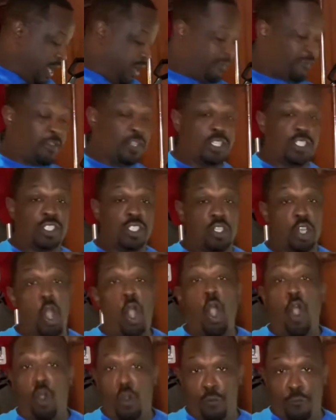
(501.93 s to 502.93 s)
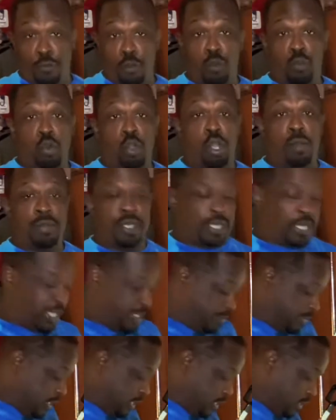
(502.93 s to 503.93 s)
if it's over warped, then that
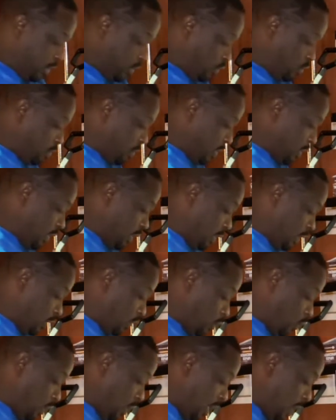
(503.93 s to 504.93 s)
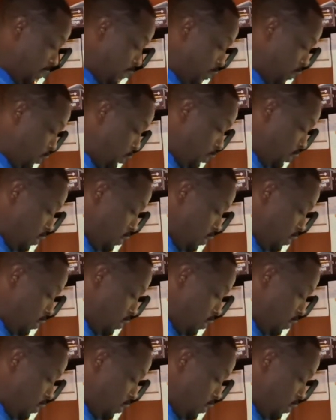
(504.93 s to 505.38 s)
means it's too much heat. So what I'll do